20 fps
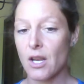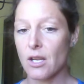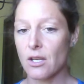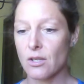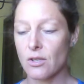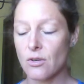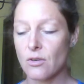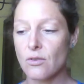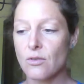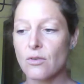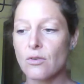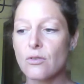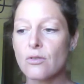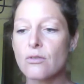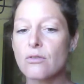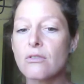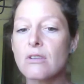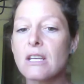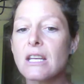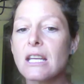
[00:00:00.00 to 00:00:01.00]
You
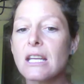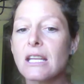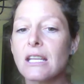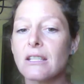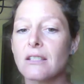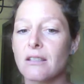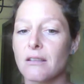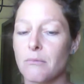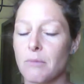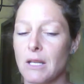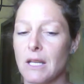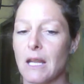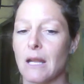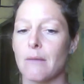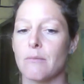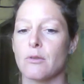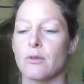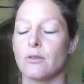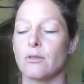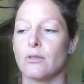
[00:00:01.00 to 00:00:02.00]
need to be
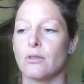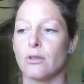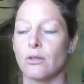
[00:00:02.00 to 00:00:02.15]
able